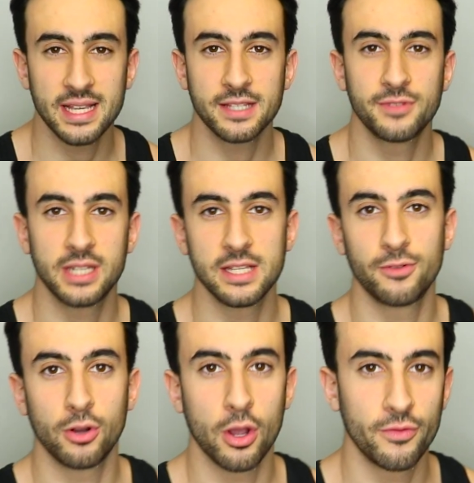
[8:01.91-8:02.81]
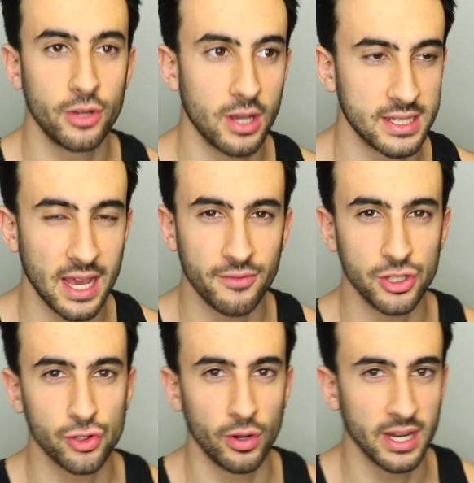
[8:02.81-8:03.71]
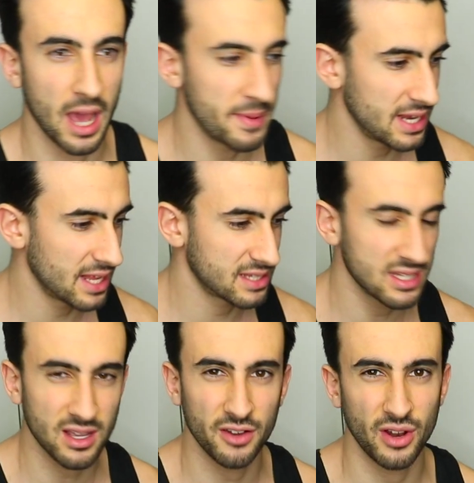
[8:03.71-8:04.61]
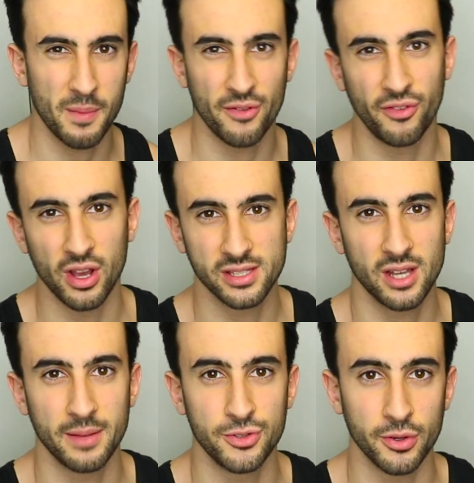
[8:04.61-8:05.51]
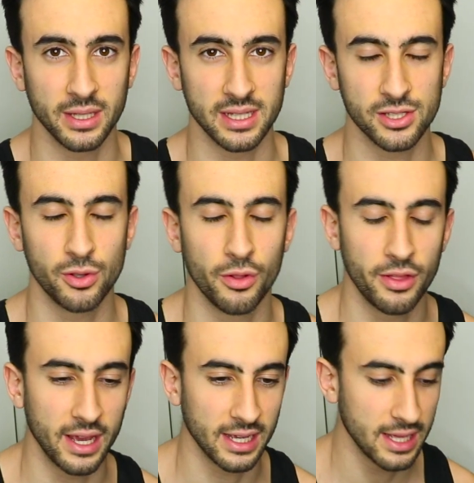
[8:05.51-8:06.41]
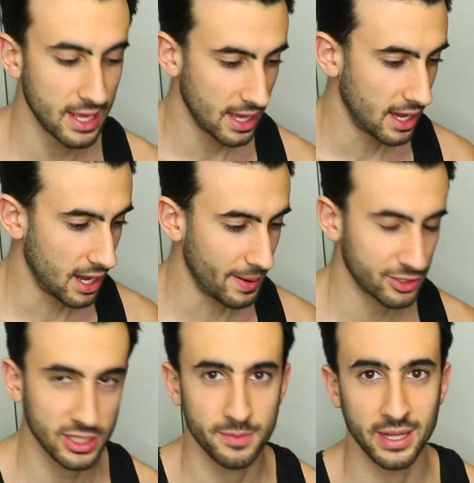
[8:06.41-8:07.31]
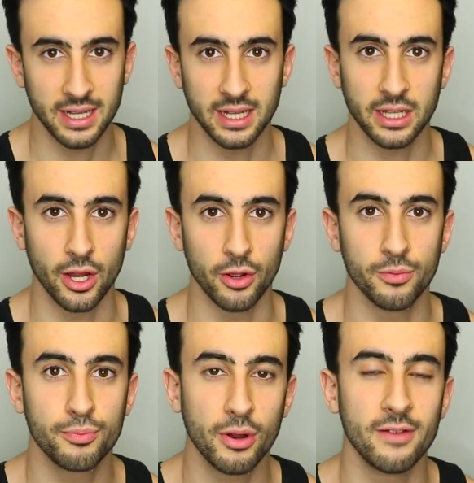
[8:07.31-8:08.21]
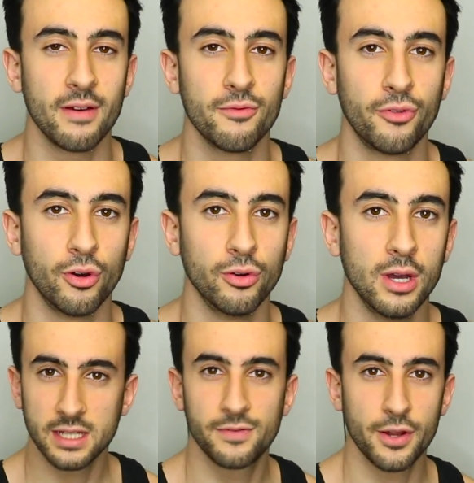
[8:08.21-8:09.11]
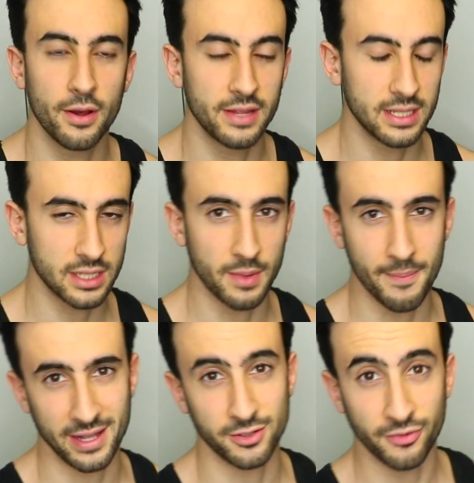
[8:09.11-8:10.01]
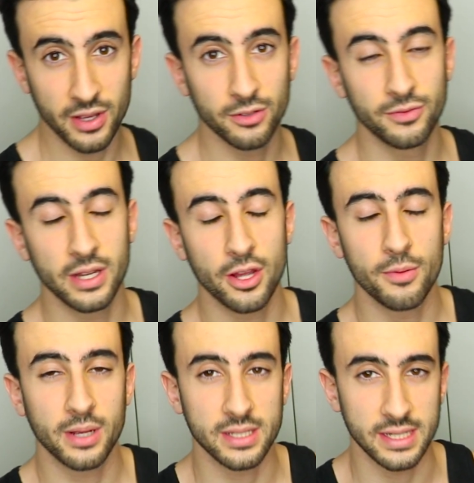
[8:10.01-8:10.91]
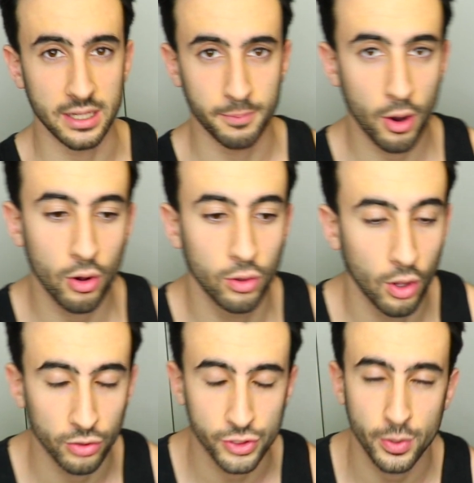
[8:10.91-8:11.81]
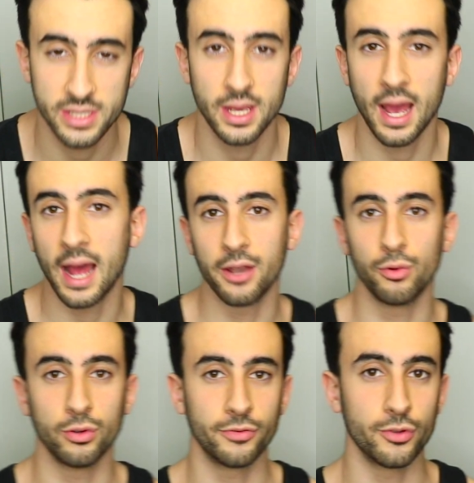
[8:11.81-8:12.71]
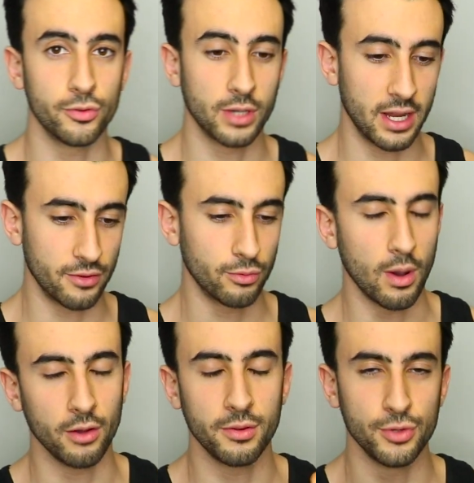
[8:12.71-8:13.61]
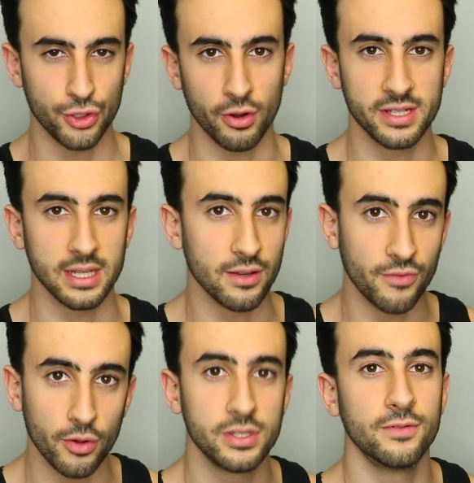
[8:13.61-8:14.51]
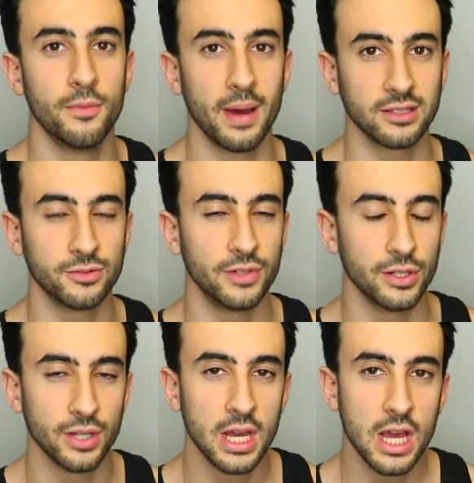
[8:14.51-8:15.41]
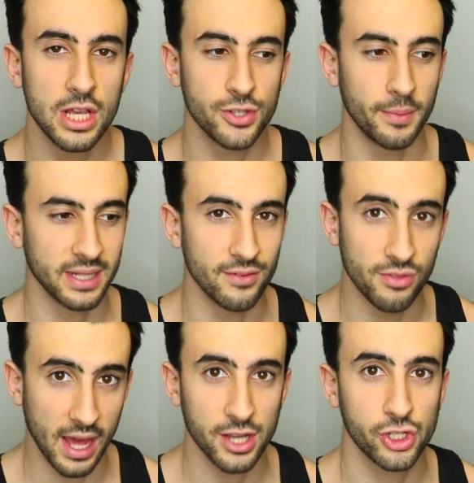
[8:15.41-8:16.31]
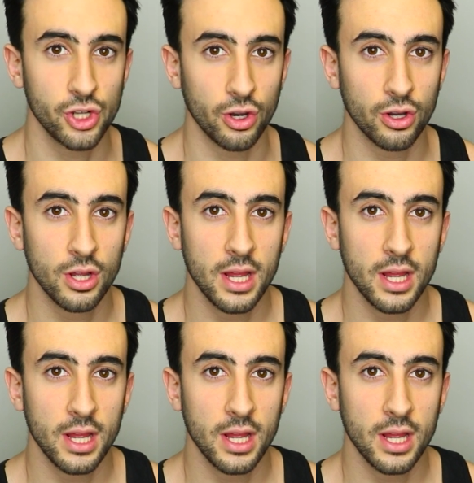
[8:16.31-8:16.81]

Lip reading: that's it for today's vlog. Hopefully you guys have enjoyed. I mean, this is kind of like my first time doing this sort of thing. I tried to make it, you know, pretty eventful. Next video I think is going to be a Battlefield video, because I did a poll on Twitter and all of you kind of, well, the majority voted for Battlefield, so I'm going to give that a shot